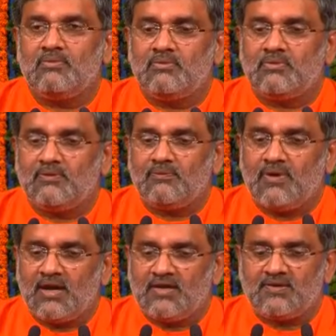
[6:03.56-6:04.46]
the
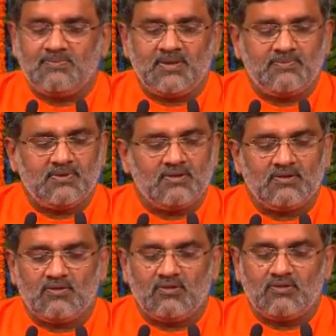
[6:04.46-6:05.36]
wise people
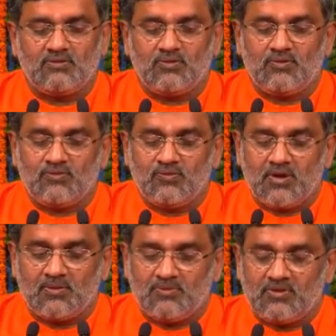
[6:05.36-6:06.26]
or those who
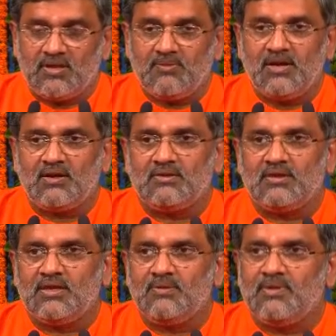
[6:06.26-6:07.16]
are Buddhiman,
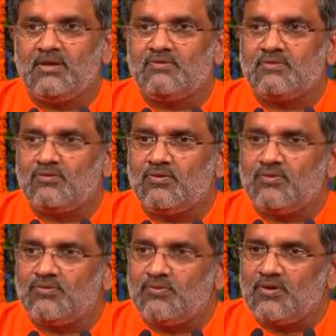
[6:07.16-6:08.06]
he means
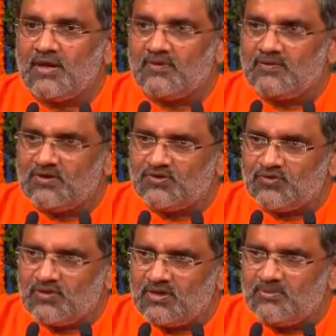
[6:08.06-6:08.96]
those who have the
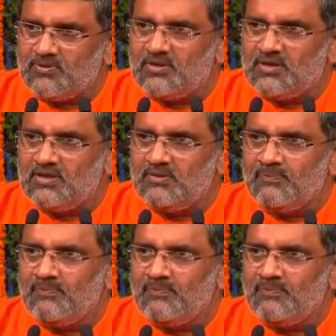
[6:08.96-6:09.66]
Shuddha Buddhi